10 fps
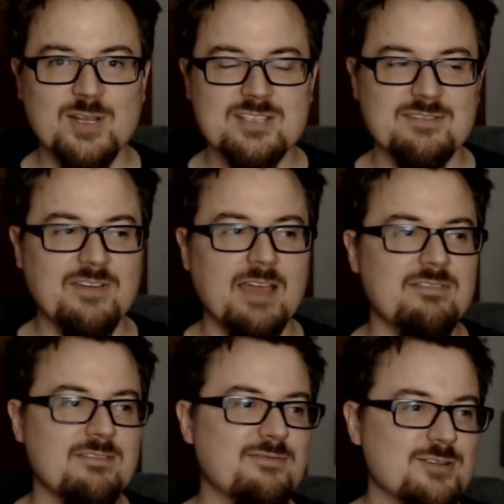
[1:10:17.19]
survive
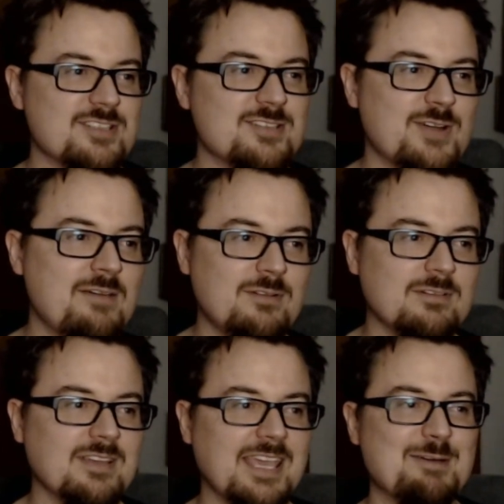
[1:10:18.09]
the first travel
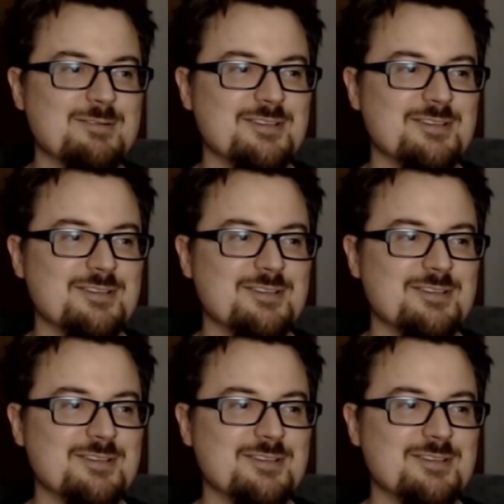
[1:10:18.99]
encounter?